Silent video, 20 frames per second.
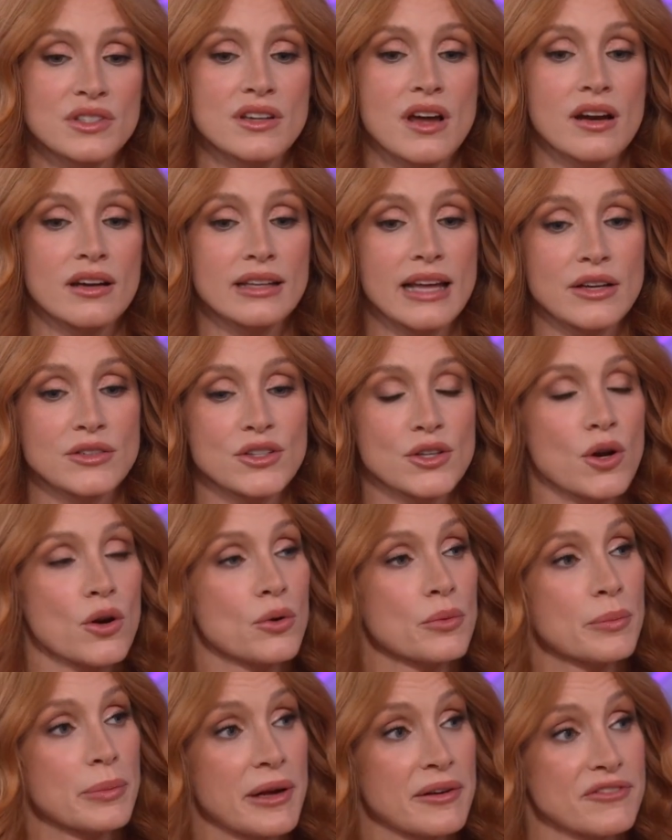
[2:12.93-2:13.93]
was not allowed to
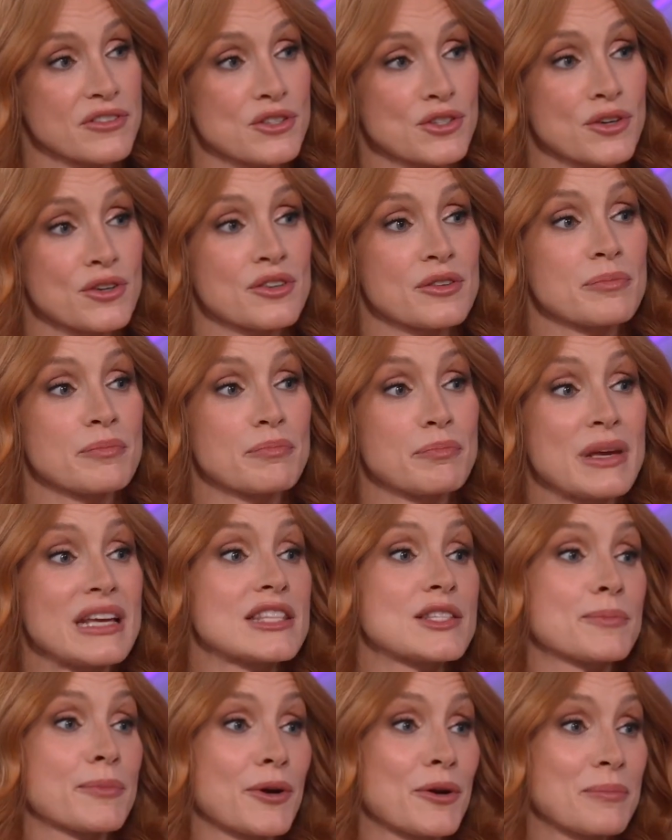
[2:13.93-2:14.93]
go above a certain
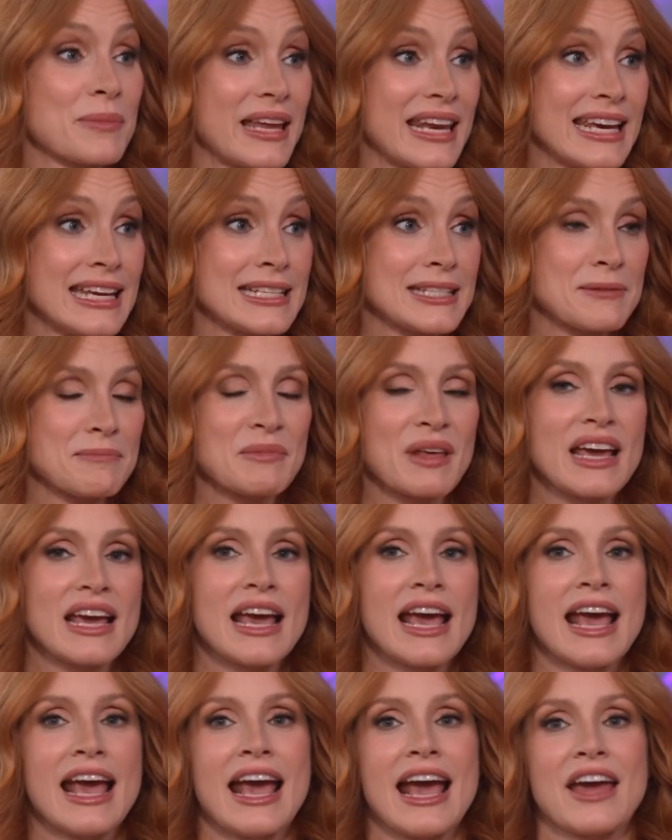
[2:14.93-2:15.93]
beats per minute.
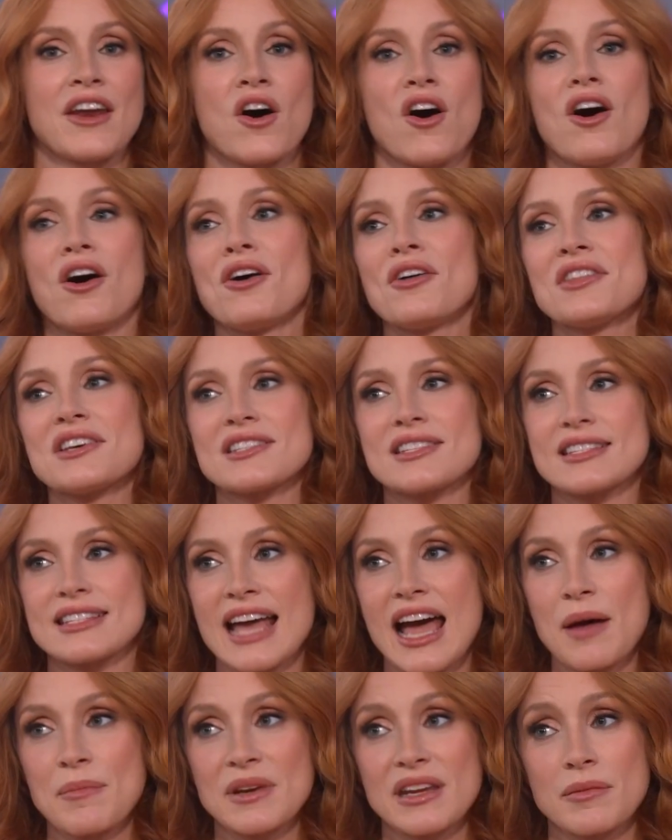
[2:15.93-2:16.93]
Mm. And all this is
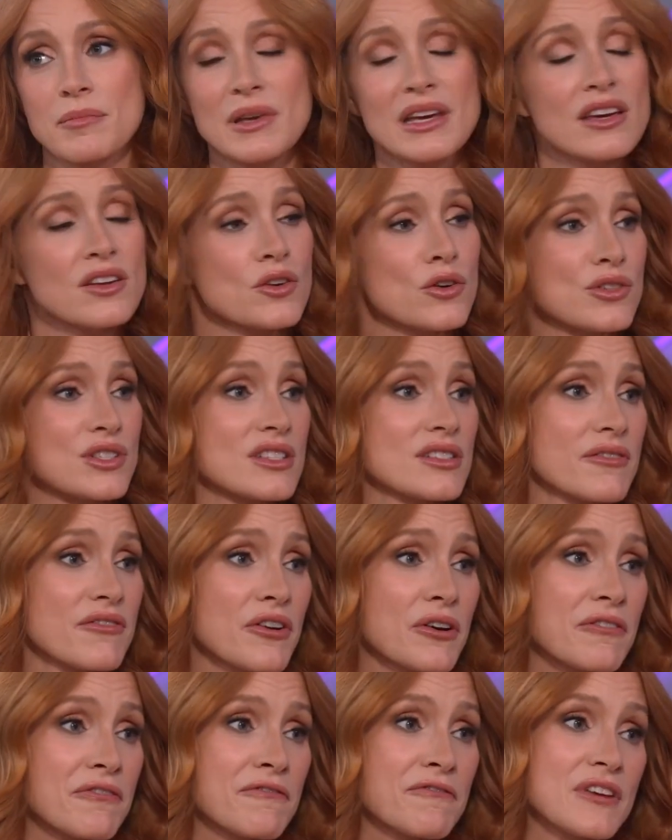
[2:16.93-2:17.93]
happening. Being a nurse is a
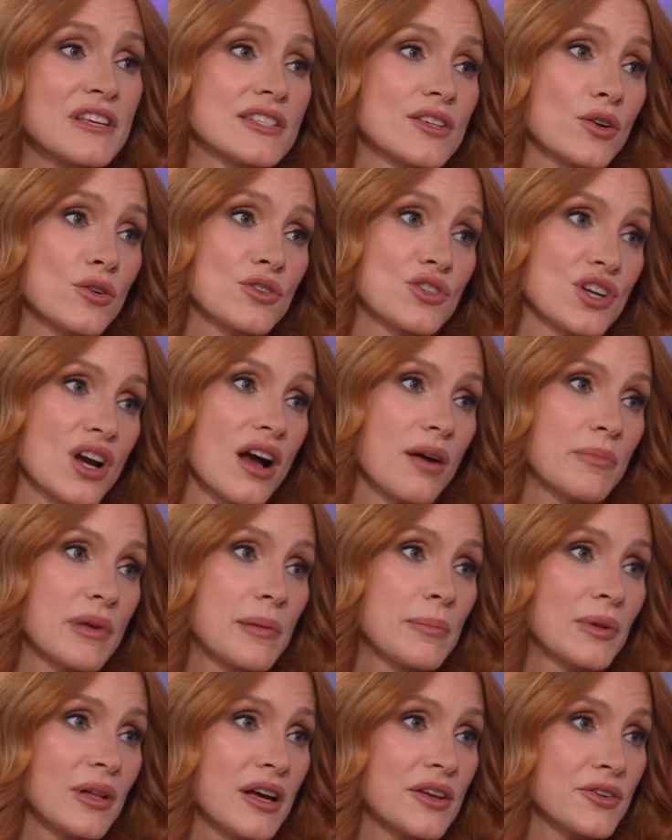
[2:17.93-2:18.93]
very physical job. People